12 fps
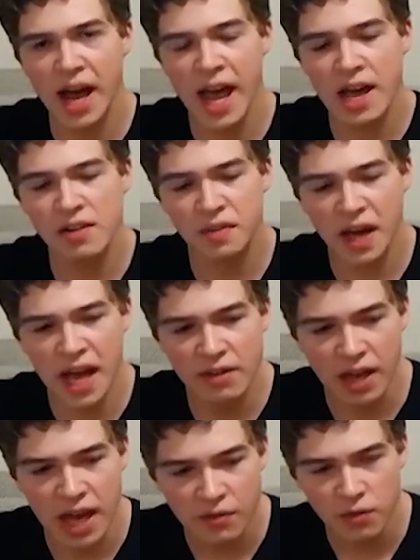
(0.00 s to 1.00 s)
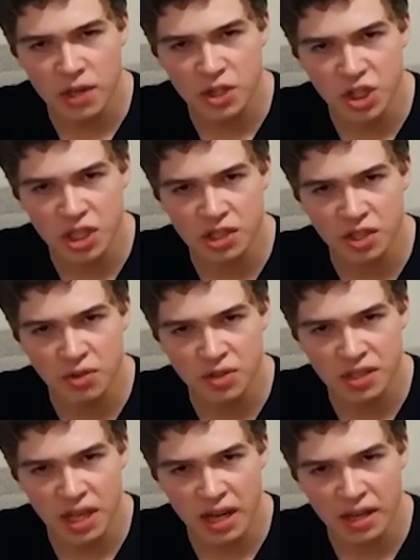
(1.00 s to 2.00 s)
have every G2
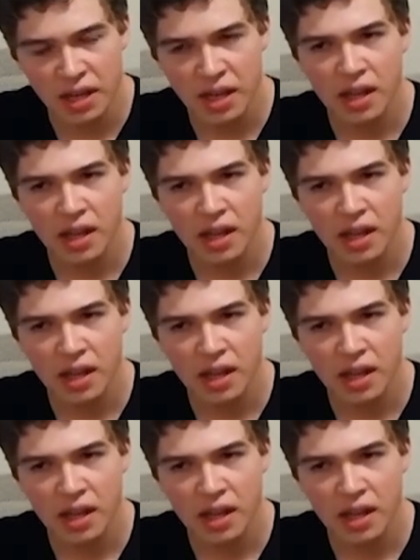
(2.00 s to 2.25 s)
set